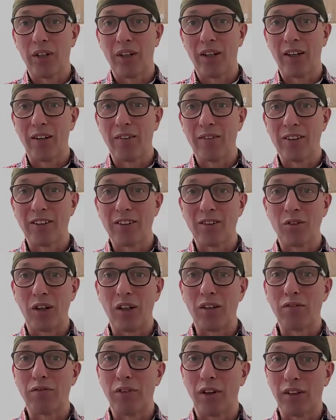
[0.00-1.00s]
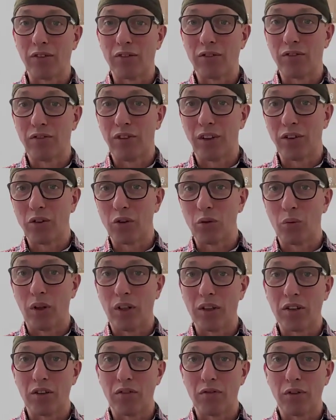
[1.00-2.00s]
It's great fun to
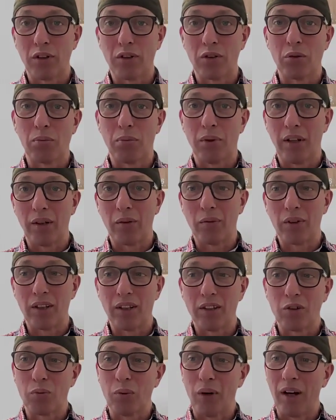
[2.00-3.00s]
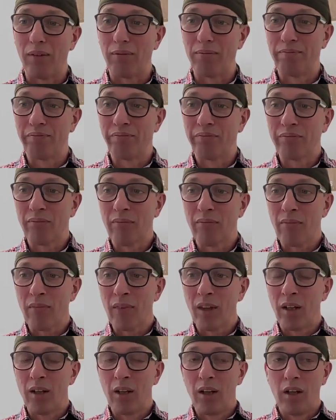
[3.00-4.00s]
watch and fun to play with as well.
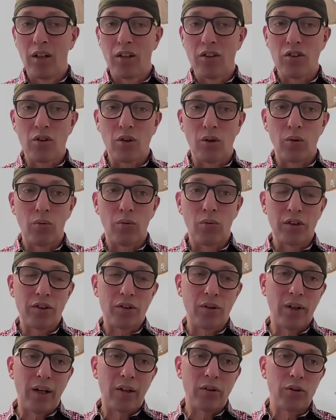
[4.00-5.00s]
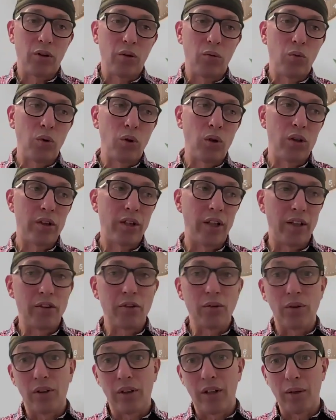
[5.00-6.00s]
So once you're out on a walk
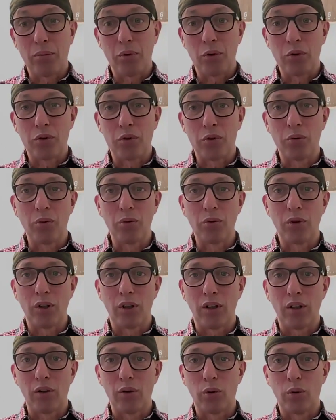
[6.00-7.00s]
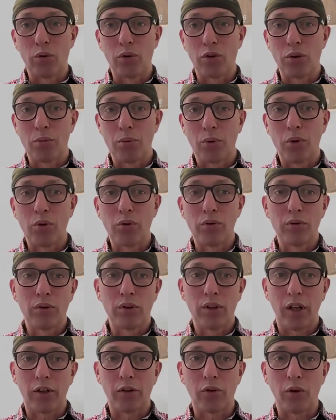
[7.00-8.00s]
and you are able to launch a ball,
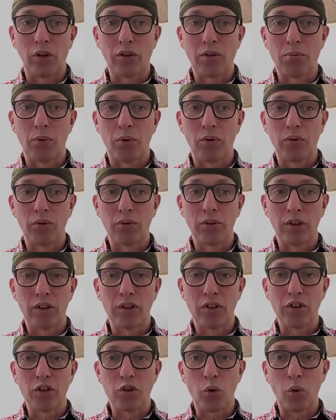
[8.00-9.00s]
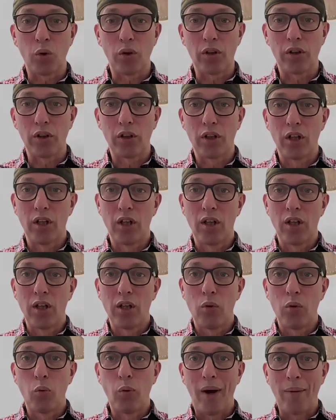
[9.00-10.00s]
lacrosse ball is your
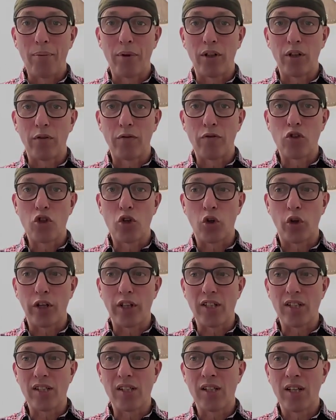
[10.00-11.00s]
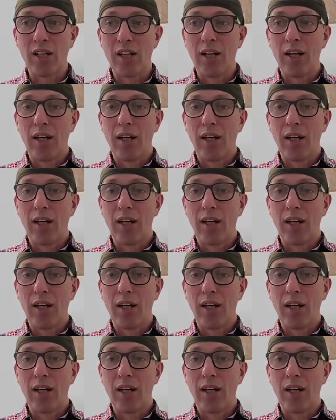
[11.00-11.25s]
weapon of choice.